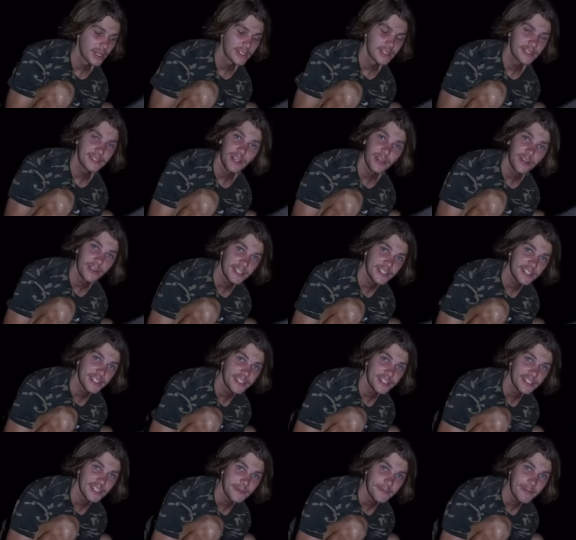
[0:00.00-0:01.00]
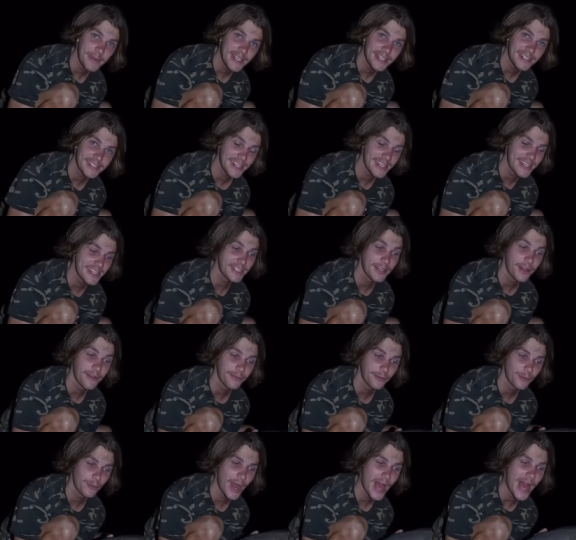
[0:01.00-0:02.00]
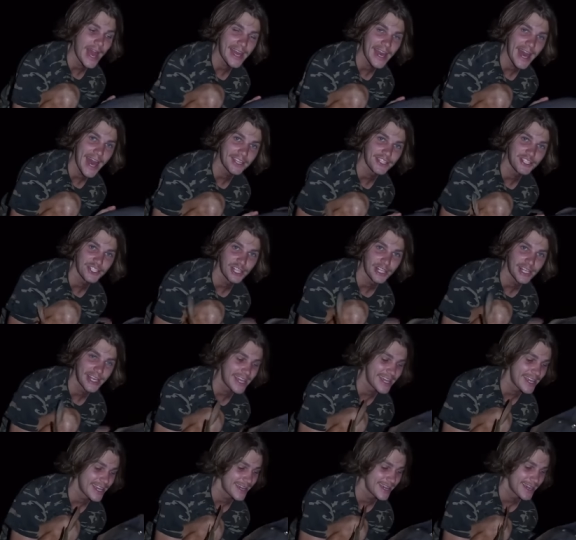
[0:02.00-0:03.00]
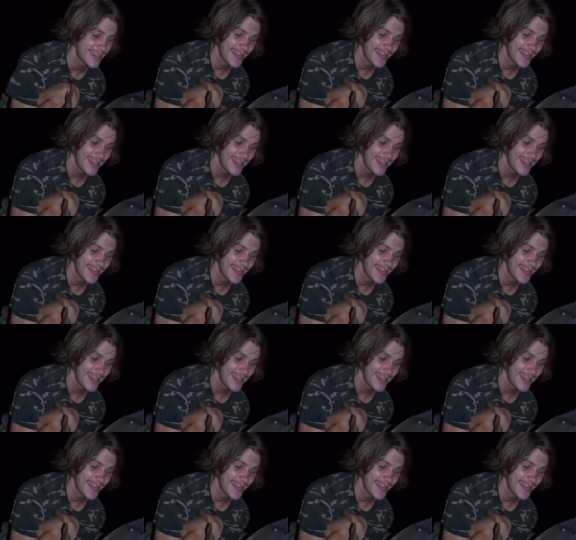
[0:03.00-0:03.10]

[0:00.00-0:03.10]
So this is a species of ray, actually,